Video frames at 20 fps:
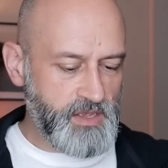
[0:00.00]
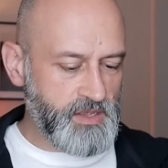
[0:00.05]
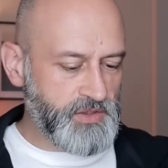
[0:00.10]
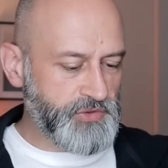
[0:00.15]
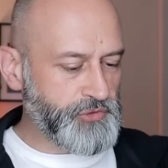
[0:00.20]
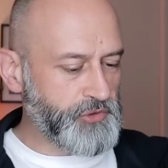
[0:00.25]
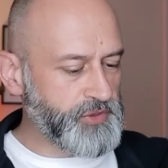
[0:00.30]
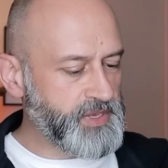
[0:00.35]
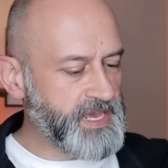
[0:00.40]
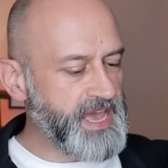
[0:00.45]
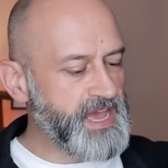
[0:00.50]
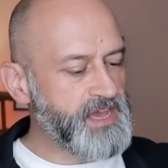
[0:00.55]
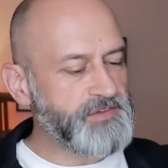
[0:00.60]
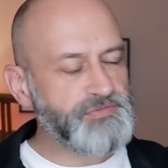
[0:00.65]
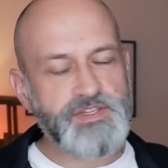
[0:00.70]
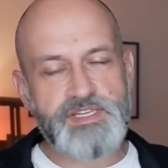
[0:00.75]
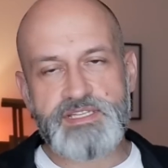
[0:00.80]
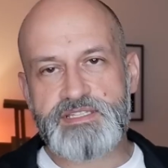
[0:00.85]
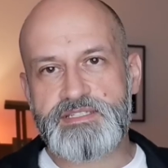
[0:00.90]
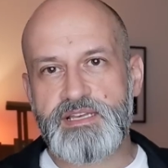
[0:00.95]
So you
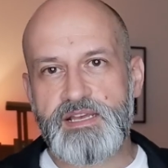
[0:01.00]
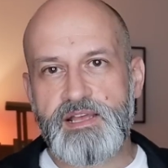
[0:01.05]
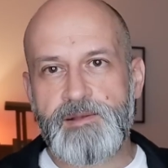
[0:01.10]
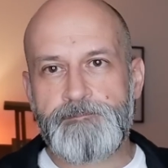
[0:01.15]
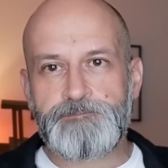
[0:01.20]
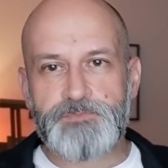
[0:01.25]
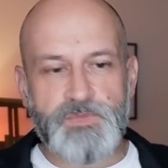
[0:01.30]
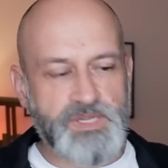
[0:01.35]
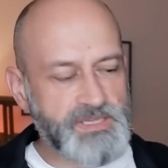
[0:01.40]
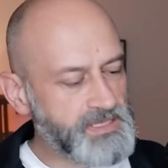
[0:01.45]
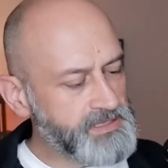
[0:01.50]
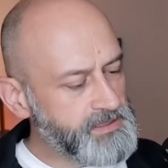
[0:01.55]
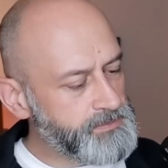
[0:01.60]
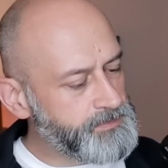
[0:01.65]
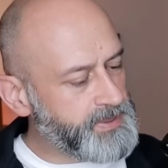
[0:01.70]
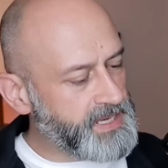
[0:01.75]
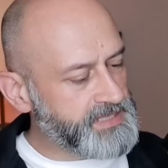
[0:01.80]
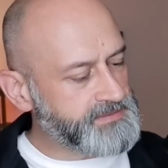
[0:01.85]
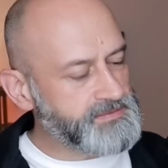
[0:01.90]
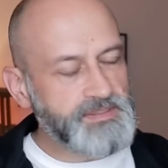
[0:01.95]
have this little
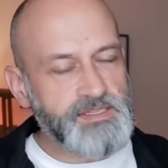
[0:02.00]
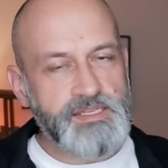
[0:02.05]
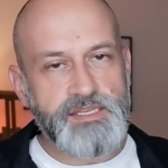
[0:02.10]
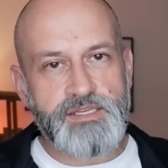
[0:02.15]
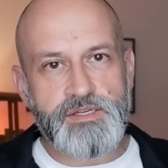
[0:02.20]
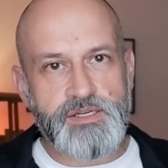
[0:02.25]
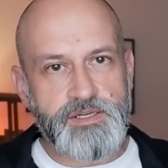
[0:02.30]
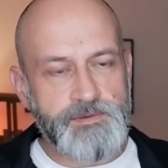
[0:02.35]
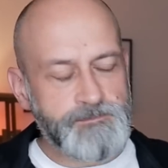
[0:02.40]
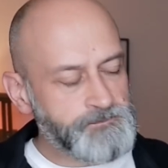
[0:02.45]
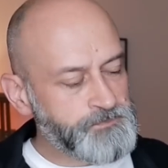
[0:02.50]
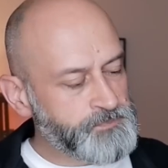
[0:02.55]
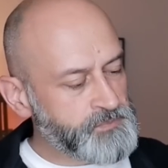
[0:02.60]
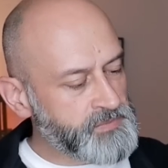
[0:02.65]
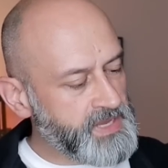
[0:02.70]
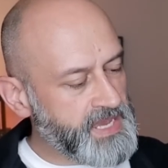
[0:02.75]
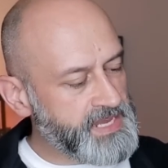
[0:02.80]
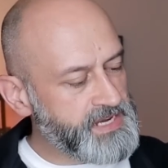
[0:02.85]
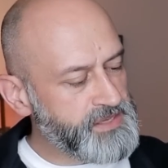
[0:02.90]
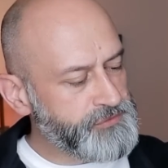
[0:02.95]
button here,
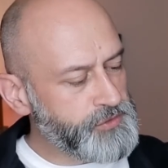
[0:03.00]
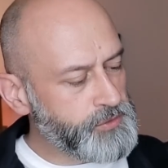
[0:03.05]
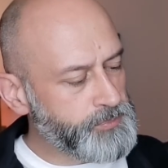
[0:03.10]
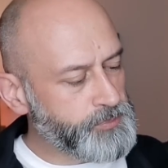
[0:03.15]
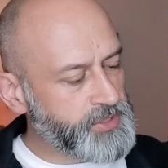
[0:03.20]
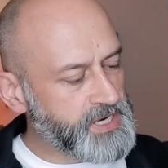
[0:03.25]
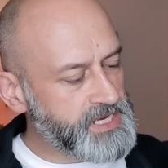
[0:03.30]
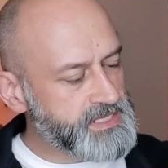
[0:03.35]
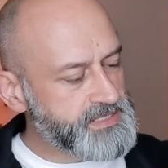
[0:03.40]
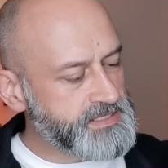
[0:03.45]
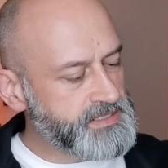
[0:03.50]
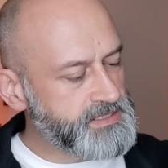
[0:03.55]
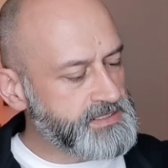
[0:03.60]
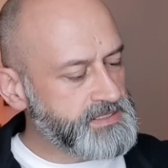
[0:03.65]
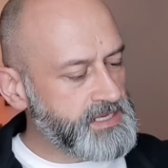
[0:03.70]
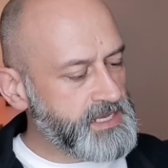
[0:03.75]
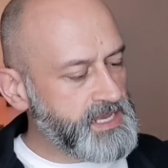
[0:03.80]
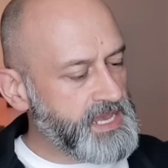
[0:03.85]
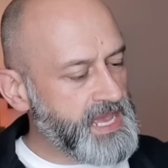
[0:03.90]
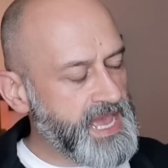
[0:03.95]
and if you press
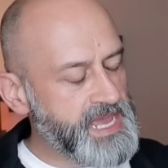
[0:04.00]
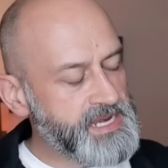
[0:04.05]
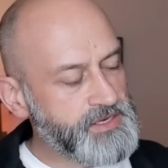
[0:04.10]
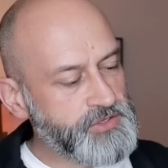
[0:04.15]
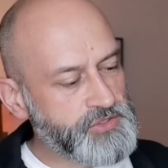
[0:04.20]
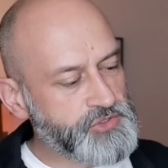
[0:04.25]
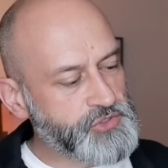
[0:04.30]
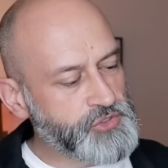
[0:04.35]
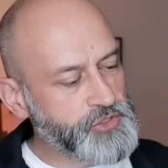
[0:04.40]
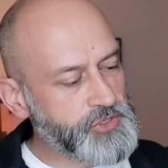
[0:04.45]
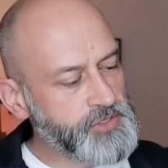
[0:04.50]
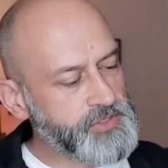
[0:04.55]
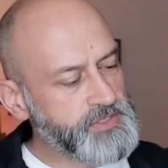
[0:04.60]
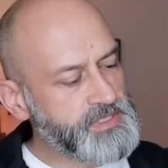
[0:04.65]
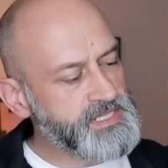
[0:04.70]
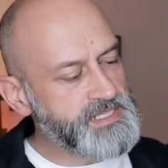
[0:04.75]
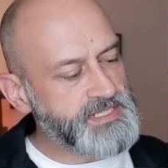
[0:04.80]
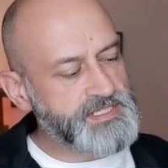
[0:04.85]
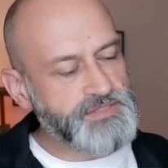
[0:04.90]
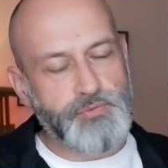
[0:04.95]
it and you turn
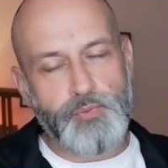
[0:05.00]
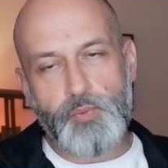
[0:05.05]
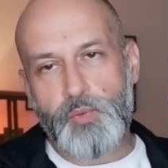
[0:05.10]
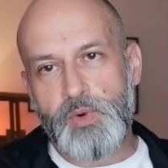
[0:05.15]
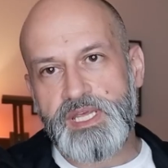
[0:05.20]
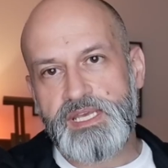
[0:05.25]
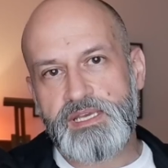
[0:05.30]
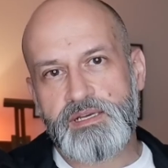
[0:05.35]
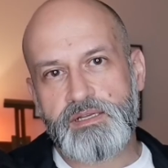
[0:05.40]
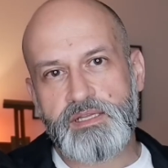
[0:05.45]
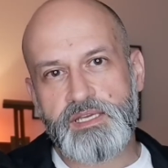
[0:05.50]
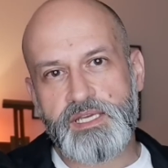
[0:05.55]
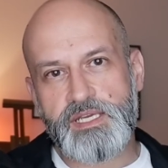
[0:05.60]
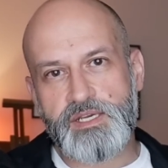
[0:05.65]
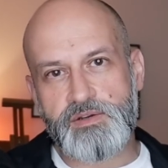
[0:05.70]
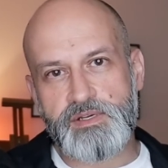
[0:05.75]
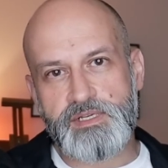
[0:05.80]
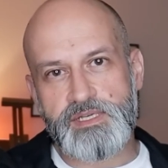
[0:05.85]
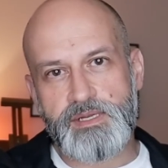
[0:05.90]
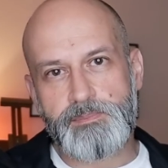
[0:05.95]
this wheel
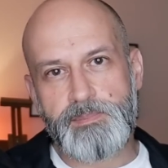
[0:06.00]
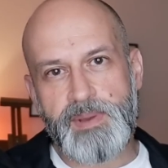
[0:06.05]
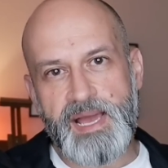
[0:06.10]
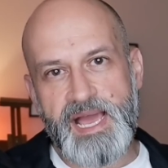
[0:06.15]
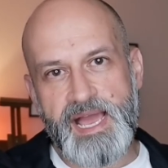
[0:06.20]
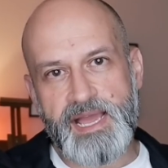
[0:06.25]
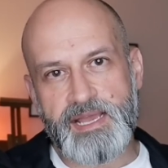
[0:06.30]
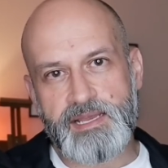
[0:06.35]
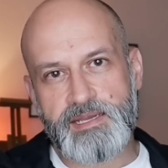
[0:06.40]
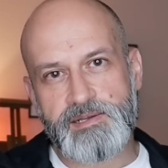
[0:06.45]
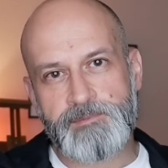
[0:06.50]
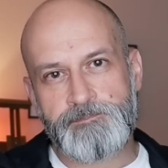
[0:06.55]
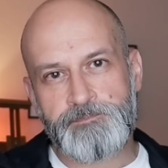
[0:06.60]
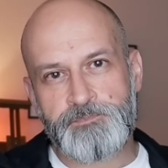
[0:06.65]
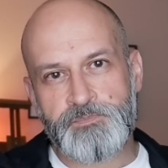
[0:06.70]
here in the back,